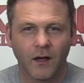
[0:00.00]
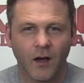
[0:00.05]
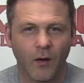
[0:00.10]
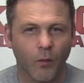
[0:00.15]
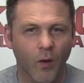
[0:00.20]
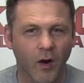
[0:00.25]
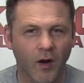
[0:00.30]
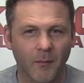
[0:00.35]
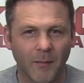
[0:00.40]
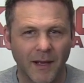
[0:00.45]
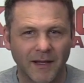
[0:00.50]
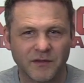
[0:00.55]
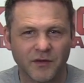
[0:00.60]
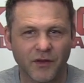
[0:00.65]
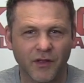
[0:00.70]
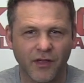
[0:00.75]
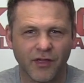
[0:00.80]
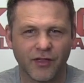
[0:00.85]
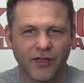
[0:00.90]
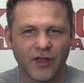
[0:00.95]
Welcome back to
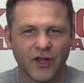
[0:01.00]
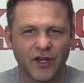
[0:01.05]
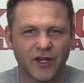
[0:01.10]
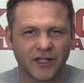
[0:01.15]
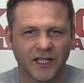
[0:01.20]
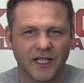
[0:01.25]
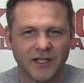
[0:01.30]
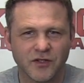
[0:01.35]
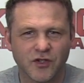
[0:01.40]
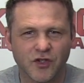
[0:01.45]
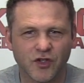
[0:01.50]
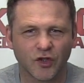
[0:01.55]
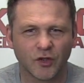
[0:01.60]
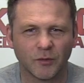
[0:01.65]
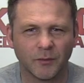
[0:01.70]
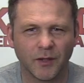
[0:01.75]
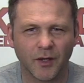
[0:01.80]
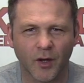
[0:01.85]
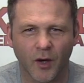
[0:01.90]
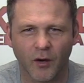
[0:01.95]
the third
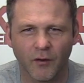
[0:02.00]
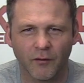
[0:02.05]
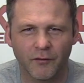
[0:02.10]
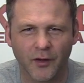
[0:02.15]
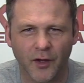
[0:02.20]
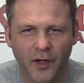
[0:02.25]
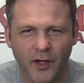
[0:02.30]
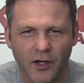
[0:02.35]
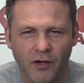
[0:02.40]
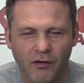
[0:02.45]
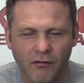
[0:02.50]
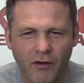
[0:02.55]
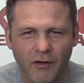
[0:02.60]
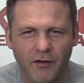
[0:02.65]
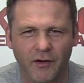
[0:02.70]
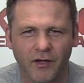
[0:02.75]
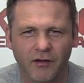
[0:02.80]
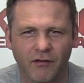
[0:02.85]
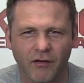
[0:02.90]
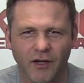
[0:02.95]
instalment of the
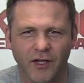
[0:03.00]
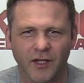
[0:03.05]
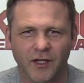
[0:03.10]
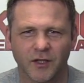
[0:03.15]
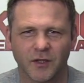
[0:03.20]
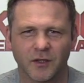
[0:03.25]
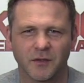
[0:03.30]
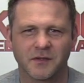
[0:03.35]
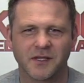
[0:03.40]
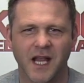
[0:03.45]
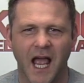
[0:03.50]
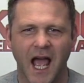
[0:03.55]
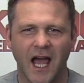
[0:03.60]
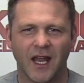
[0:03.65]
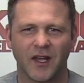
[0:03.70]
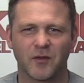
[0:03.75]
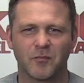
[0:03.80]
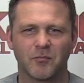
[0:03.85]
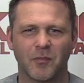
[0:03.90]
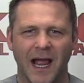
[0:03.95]
Chronicles
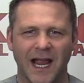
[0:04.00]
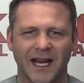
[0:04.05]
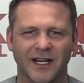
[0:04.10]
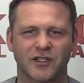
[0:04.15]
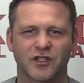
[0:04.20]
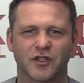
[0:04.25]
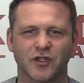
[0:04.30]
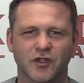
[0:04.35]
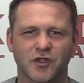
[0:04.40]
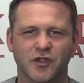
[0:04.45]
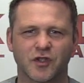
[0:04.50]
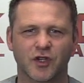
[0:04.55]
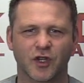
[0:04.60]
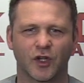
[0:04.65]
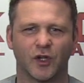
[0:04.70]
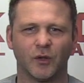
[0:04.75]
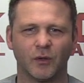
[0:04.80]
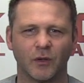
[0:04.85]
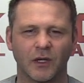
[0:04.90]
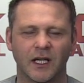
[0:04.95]
and Back to
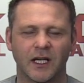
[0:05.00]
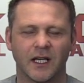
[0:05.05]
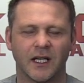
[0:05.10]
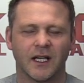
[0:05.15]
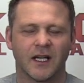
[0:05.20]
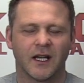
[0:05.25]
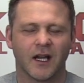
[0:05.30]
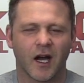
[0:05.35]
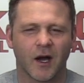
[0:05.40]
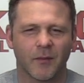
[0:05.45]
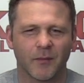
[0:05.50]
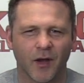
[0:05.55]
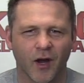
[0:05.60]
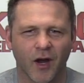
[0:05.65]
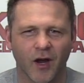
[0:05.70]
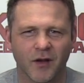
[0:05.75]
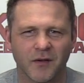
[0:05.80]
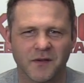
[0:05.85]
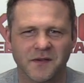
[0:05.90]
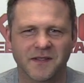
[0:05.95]
School. I'm your
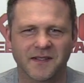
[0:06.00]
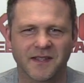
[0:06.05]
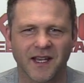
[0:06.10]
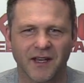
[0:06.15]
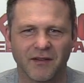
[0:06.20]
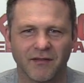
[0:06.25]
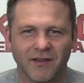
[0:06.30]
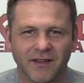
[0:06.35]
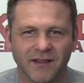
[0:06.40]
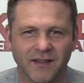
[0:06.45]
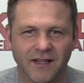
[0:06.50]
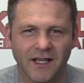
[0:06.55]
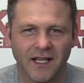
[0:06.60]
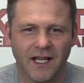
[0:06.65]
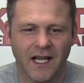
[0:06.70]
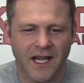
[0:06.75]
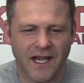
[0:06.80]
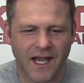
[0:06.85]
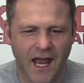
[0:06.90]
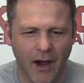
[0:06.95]
host, David.
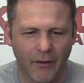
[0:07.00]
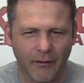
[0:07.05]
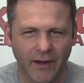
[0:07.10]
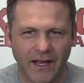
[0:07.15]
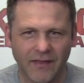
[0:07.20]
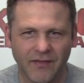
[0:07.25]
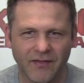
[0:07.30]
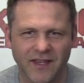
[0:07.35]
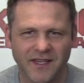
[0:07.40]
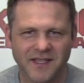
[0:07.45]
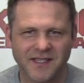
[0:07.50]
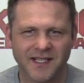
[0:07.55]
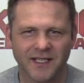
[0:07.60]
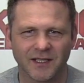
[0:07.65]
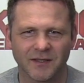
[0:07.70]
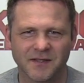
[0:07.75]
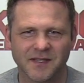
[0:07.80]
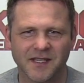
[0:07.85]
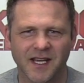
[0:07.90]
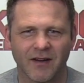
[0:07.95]
Now, in this
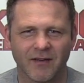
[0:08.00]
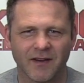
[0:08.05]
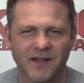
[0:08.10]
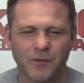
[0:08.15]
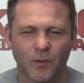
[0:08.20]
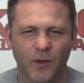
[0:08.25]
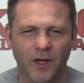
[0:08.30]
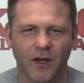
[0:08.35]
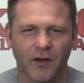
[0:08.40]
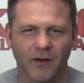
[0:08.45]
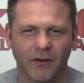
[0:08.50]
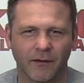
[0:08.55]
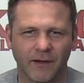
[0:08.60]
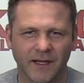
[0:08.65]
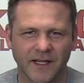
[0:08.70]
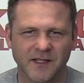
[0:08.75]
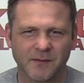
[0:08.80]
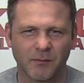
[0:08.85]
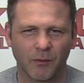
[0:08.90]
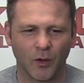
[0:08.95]
little series, we are going to
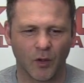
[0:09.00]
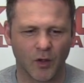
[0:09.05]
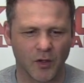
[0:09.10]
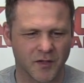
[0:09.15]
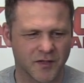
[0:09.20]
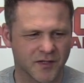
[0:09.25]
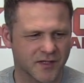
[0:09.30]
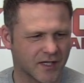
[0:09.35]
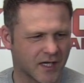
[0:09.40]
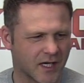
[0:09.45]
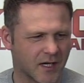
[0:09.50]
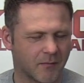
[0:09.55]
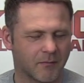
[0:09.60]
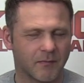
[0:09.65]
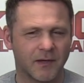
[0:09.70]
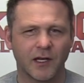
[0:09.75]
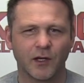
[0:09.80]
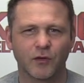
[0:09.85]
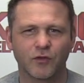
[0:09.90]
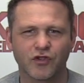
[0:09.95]
explore
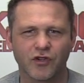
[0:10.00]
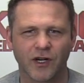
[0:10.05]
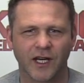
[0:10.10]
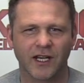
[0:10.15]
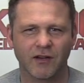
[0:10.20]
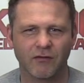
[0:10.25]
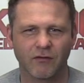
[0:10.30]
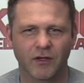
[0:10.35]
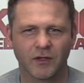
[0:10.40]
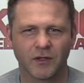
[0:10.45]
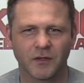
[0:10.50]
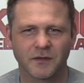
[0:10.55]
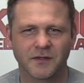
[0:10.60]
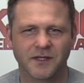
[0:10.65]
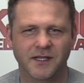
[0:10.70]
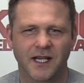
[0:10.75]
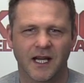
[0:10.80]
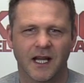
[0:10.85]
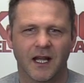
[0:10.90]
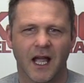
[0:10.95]
some little tricky
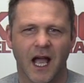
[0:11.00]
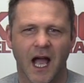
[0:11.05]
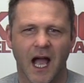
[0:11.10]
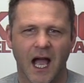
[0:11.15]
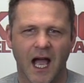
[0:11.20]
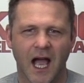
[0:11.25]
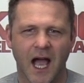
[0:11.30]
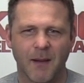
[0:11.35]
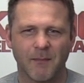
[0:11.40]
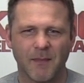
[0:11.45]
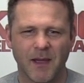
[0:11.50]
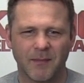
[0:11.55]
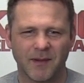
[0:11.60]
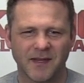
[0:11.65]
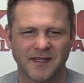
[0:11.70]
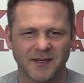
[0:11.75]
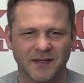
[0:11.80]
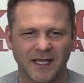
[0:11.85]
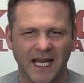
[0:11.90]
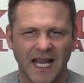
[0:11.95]
rules and maybe
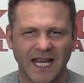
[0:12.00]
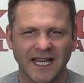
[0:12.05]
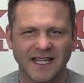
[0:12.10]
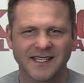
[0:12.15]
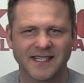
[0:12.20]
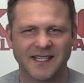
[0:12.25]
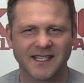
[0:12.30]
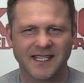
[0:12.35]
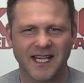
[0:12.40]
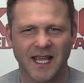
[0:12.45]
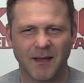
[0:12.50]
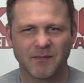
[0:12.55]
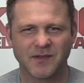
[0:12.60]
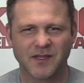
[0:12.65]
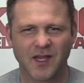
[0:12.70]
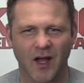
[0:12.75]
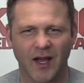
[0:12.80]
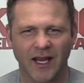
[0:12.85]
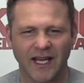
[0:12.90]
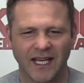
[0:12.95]
some hints and tips
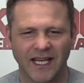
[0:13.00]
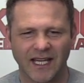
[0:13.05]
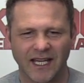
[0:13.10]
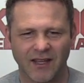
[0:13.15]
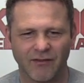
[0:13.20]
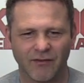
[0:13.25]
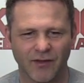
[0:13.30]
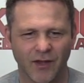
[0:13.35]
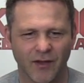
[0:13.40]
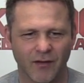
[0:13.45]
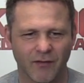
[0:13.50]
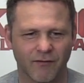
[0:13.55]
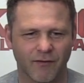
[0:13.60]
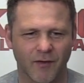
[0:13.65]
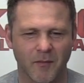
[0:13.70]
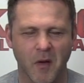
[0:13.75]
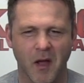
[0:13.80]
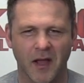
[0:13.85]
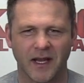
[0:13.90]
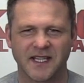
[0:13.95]
that I can give you
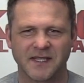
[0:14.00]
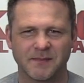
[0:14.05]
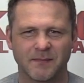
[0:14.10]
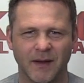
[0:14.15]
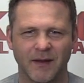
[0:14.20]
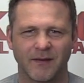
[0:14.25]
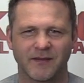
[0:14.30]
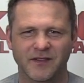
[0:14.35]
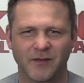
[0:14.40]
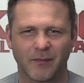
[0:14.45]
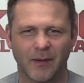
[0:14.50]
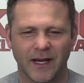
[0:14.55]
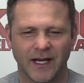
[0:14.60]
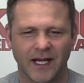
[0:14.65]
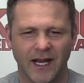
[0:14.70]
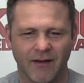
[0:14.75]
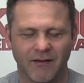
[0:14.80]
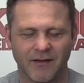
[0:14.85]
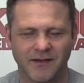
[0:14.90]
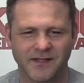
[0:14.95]
from my experience of playing
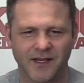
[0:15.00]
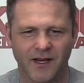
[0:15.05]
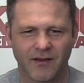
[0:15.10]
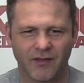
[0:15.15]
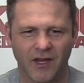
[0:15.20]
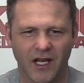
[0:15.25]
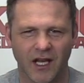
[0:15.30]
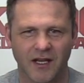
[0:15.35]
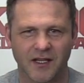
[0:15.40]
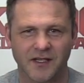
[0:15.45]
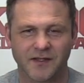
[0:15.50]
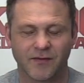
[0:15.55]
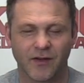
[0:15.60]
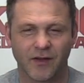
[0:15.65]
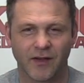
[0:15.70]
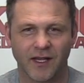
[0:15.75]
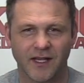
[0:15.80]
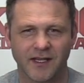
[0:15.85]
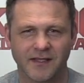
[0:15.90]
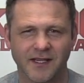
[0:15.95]
Heresy over the last few
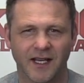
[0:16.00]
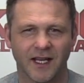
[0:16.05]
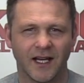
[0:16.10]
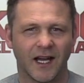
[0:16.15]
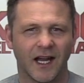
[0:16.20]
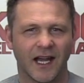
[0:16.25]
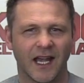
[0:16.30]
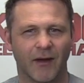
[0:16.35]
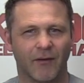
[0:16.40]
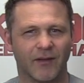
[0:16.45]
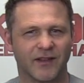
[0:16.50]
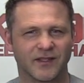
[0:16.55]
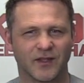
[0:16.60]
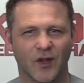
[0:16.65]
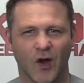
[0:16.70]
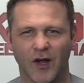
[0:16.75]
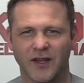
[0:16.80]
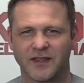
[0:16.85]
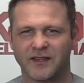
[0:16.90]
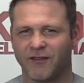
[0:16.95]
years. Now, it's
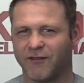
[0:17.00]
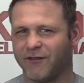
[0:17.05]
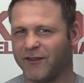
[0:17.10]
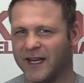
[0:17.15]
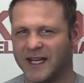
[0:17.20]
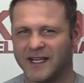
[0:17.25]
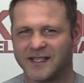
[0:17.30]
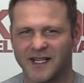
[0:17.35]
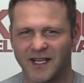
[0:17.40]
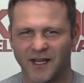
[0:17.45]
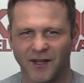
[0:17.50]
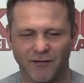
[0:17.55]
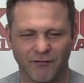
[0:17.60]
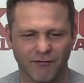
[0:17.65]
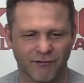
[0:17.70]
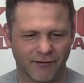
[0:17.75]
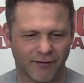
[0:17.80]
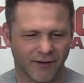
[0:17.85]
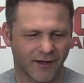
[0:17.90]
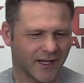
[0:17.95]
not a
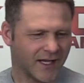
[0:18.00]
definitive